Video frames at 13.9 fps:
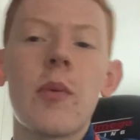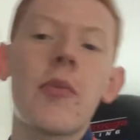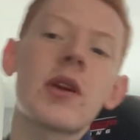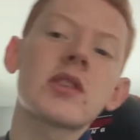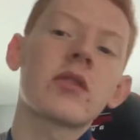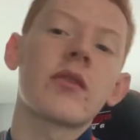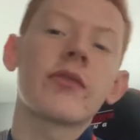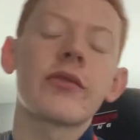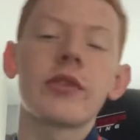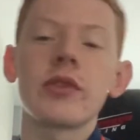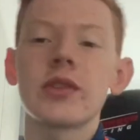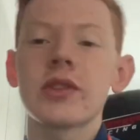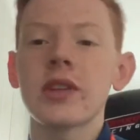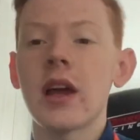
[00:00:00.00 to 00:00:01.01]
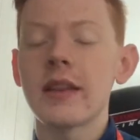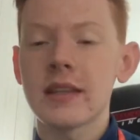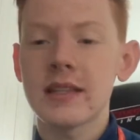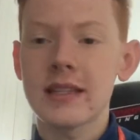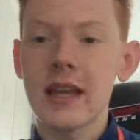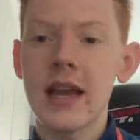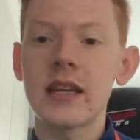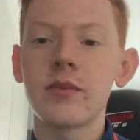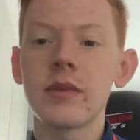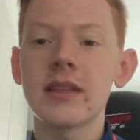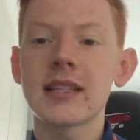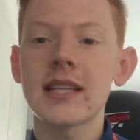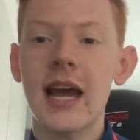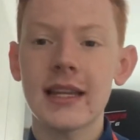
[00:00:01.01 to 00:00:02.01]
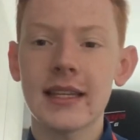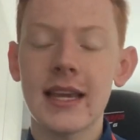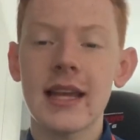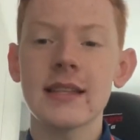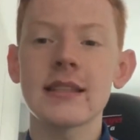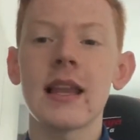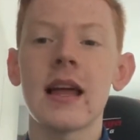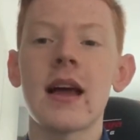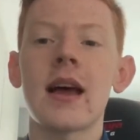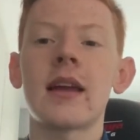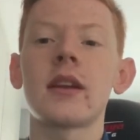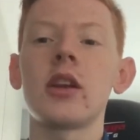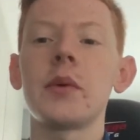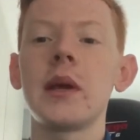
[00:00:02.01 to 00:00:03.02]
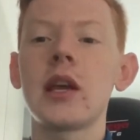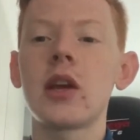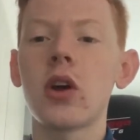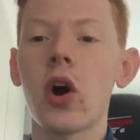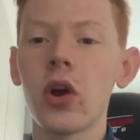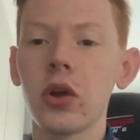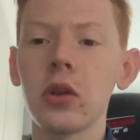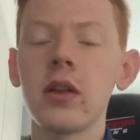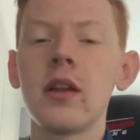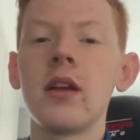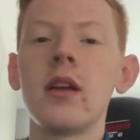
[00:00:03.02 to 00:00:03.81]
press conference at the stadium with Tan Kesler and Louis Coyle.